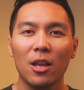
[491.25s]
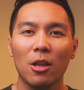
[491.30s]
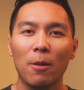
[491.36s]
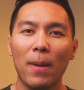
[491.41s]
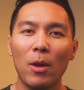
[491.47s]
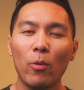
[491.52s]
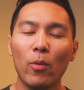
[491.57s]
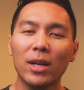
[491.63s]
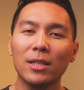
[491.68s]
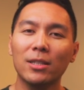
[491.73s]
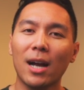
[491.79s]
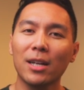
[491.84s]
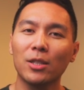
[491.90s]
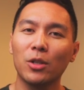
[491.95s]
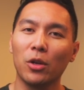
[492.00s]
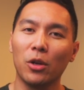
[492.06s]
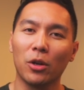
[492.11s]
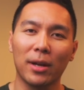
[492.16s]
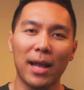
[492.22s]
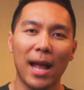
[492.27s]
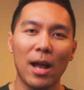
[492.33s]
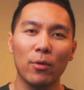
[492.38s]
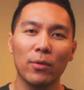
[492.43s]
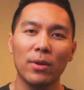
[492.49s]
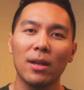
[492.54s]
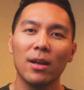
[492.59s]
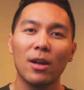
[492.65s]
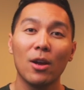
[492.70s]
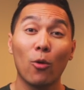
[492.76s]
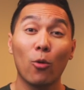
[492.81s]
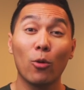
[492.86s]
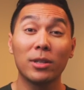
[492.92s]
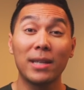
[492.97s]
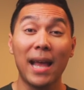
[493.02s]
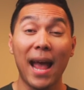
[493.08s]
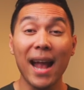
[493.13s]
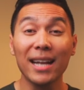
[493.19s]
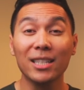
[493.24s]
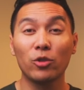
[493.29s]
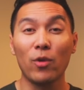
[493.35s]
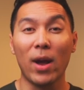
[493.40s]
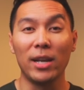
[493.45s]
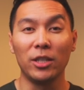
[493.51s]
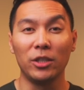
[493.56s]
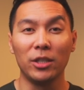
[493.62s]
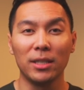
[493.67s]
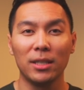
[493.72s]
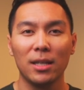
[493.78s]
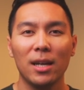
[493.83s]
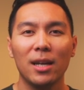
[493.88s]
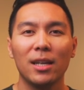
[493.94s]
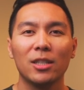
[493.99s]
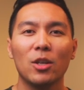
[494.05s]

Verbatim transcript: you may want to talk to your accountant or tax strategist